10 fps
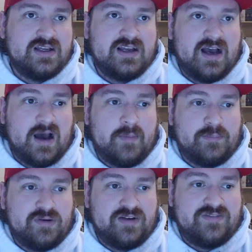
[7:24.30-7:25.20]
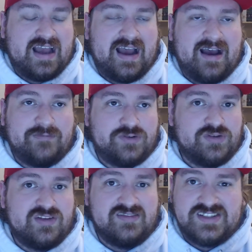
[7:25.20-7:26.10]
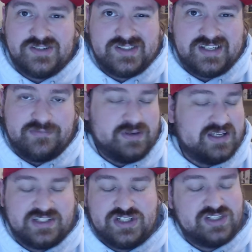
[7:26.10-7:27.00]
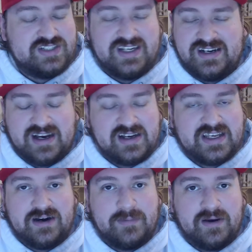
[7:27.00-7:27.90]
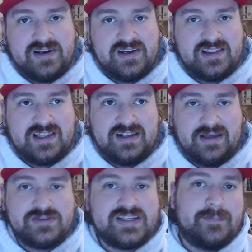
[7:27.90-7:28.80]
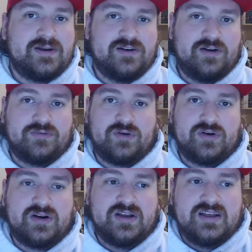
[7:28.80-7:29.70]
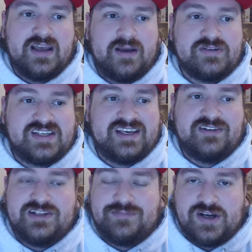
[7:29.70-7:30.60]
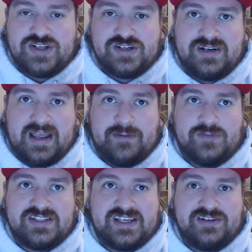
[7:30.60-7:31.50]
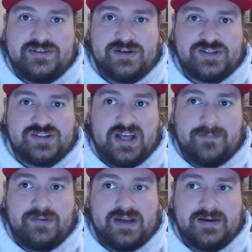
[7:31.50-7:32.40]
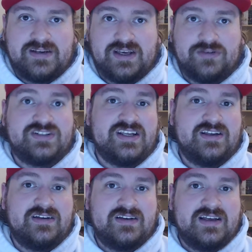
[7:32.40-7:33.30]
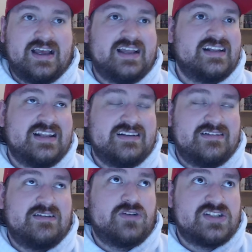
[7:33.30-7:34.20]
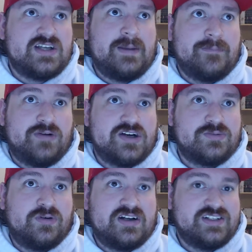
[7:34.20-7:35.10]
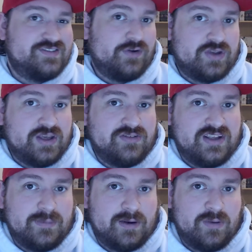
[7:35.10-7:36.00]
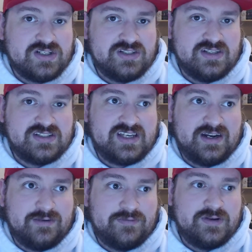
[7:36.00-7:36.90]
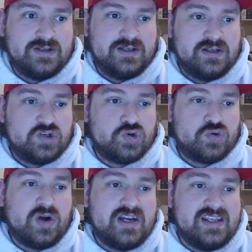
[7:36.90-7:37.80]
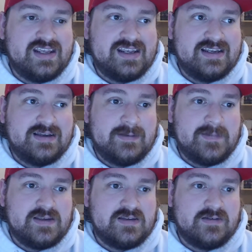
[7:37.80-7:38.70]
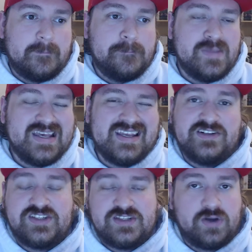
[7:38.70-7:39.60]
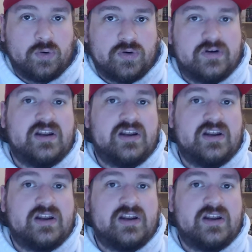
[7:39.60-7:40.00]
I believe after the lizard stuff, because I just did not care about anything that was happening in Overlord. It was a guilty pleasure, and once the guilty pleasure stopped being guilty, and when it stopped being pleasurable, I just felt guilty about watching this kind of cruddy, mean story.